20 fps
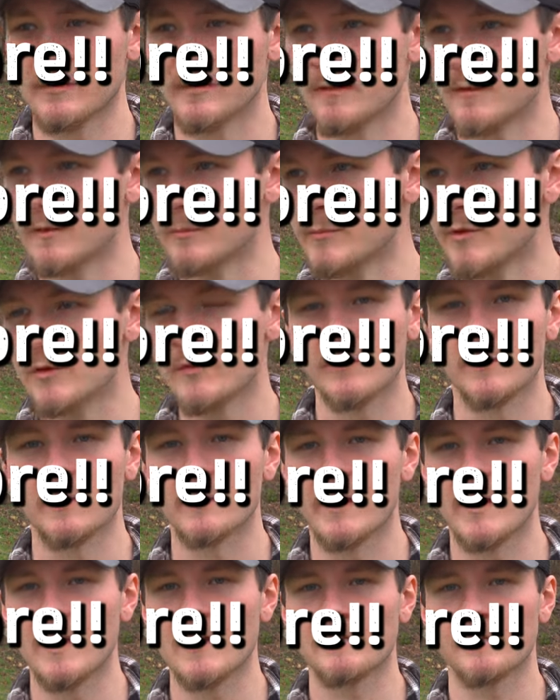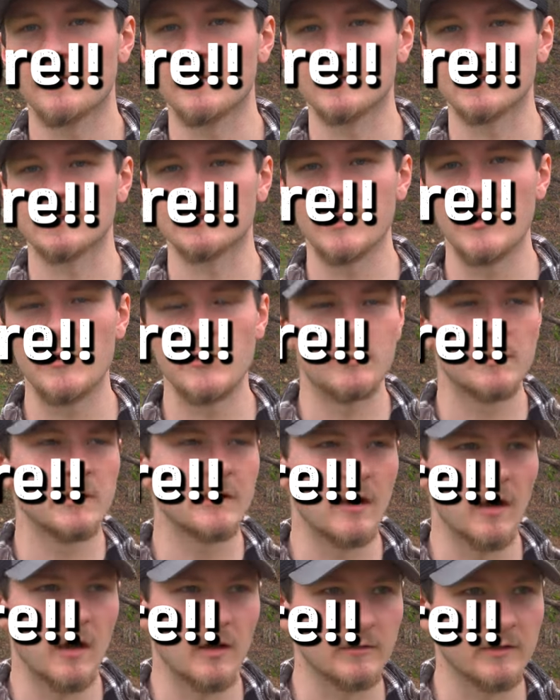the beautiful day, for the snow to be
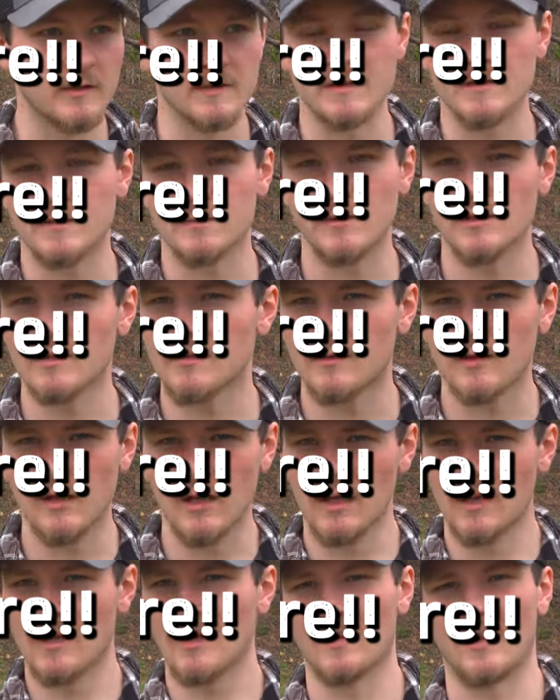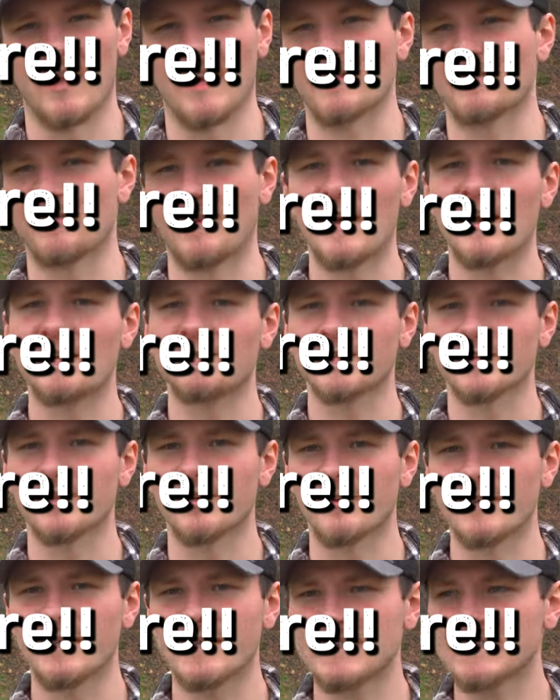gone, because it's been like 5
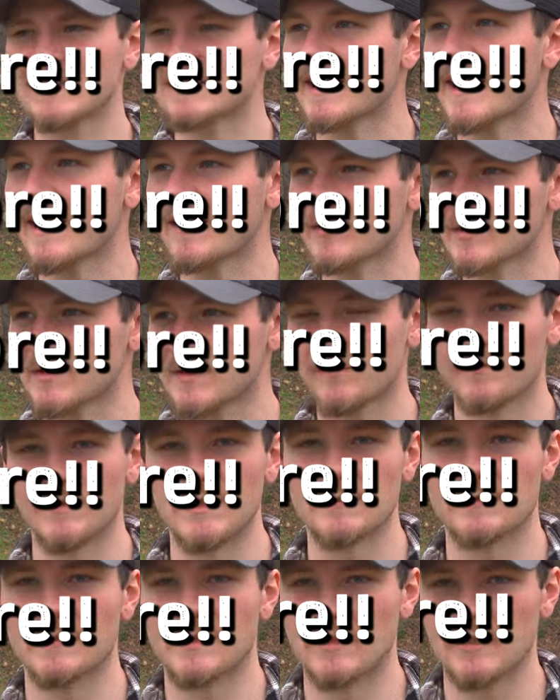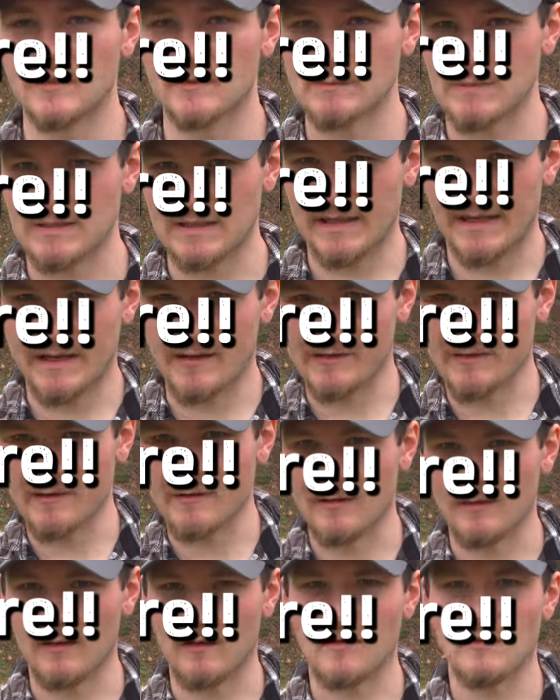degrees and now it's 50. I'm out here
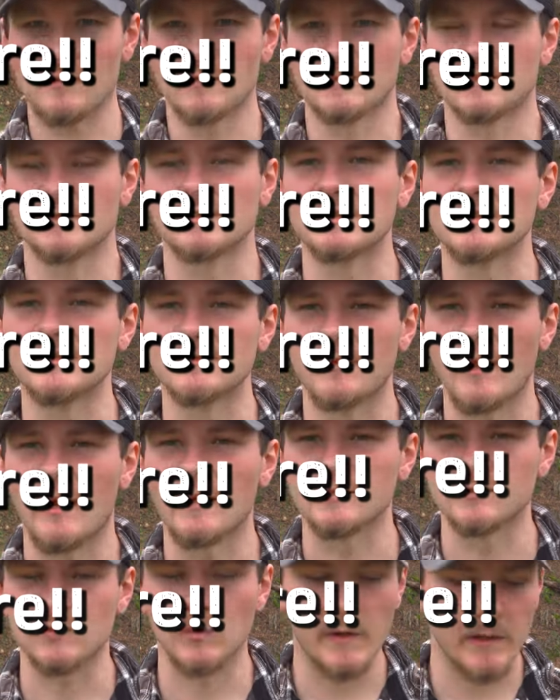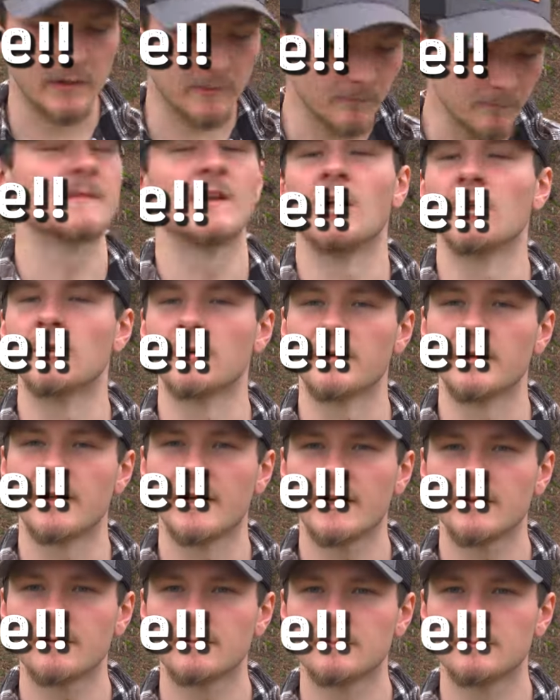in a long sleeve kind of sweating. Other than
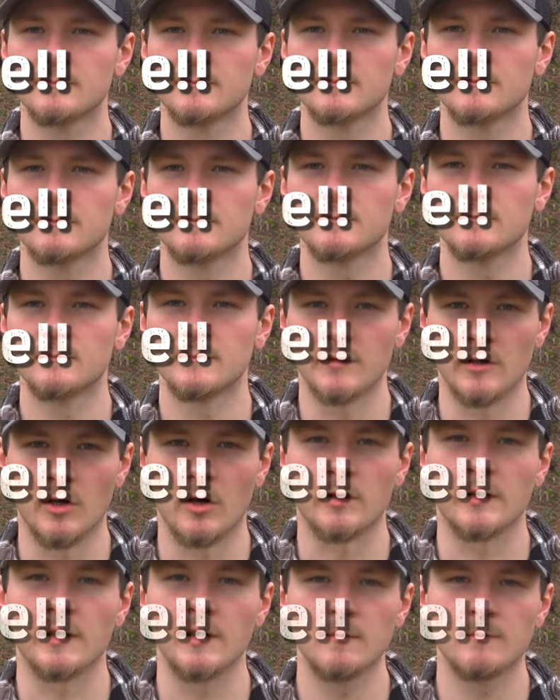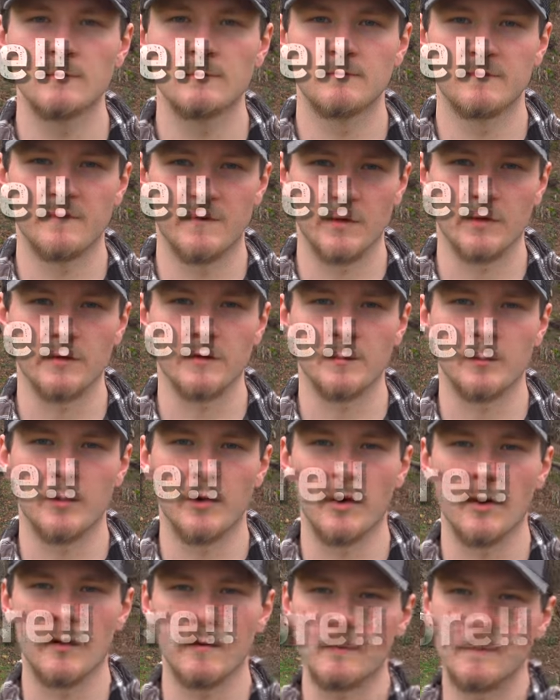that, y'all keep feeling the
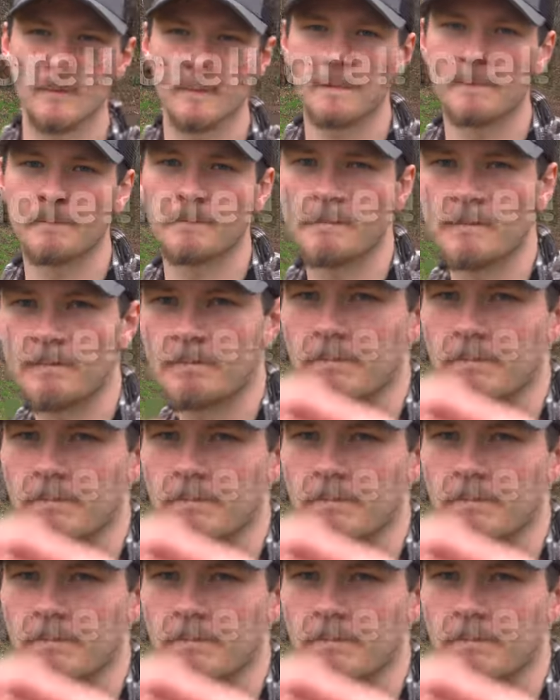spirit.